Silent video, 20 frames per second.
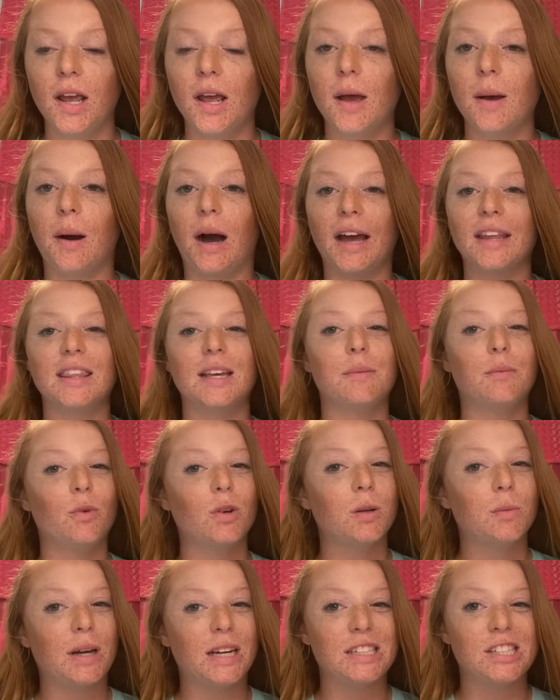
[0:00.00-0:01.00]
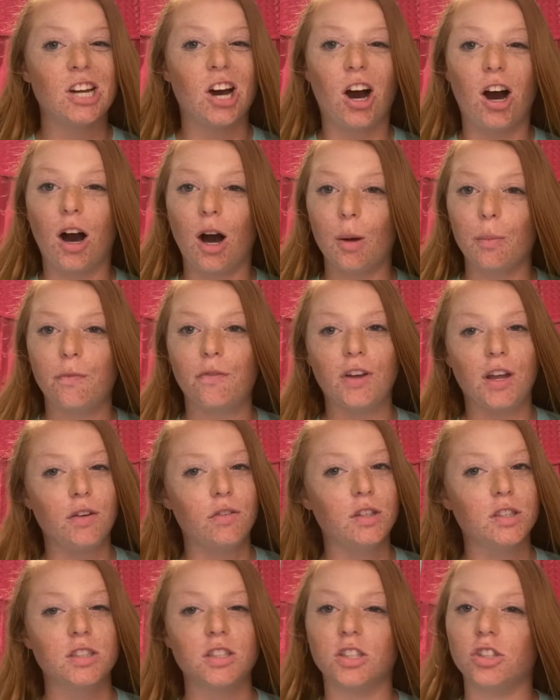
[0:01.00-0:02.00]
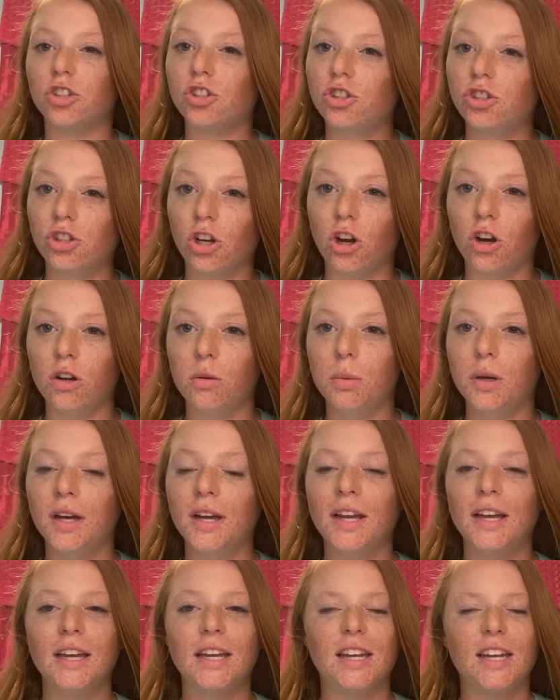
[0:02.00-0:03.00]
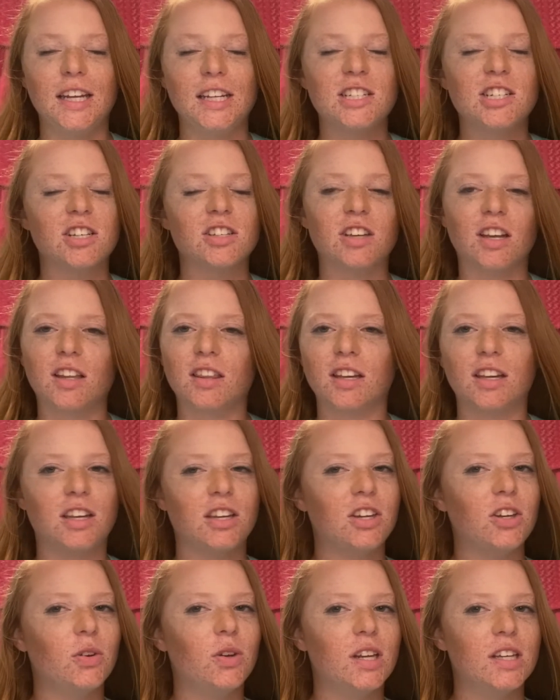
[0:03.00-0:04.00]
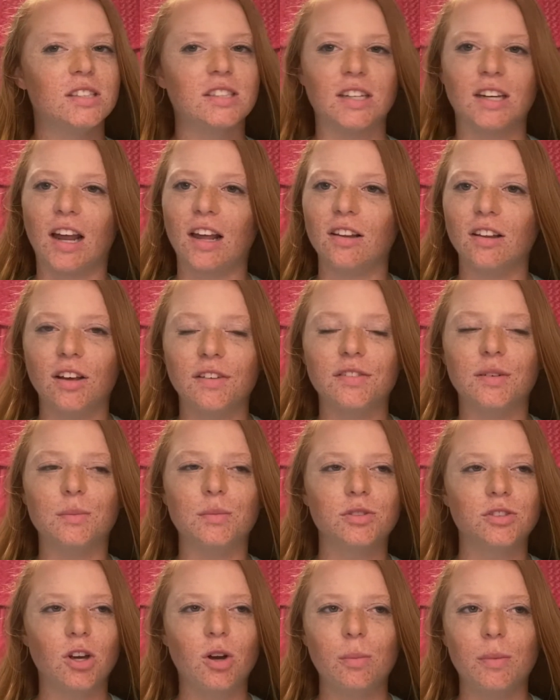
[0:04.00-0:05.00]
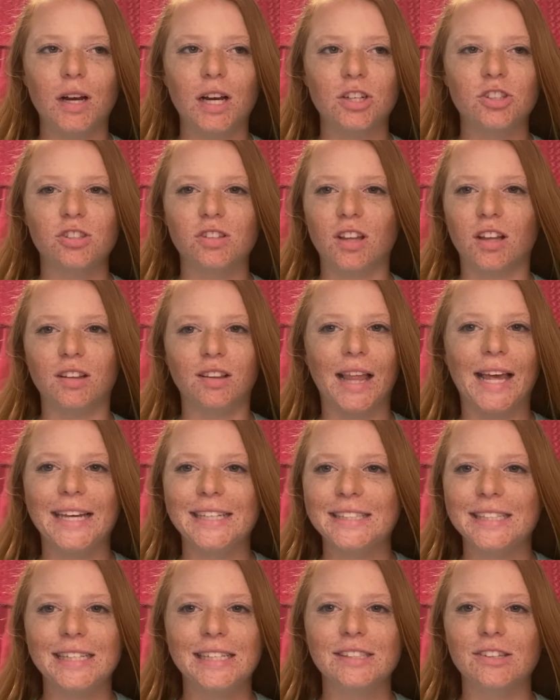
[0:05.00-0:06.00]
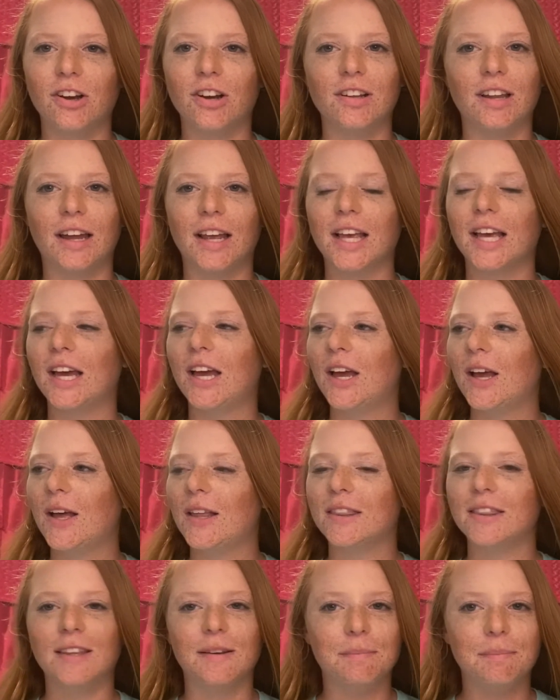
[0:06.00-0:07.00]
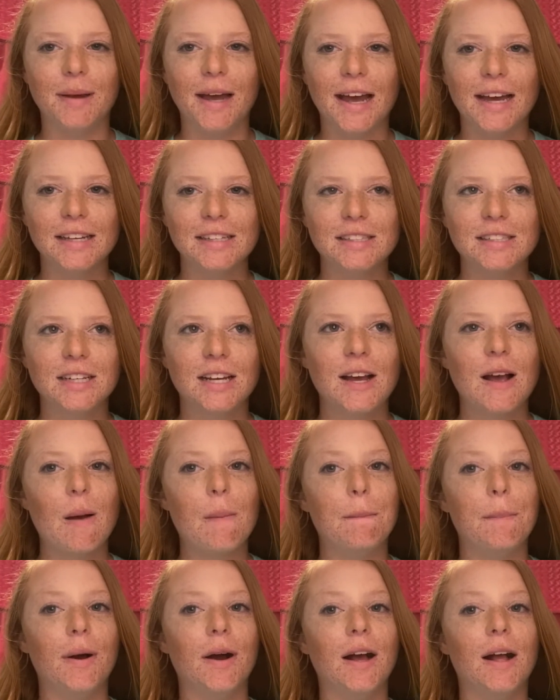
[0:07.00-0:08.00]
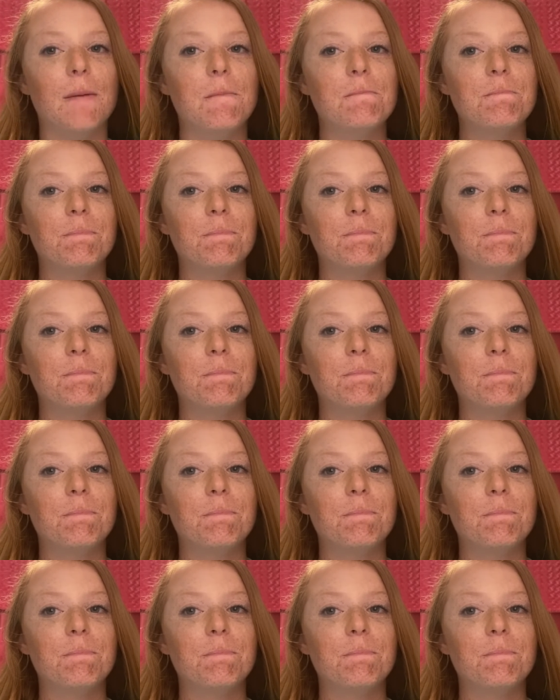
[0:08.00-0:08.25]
I think one of my top favorites is Shob. He's just like the cutest and I love him so much. The lazies are like the best, but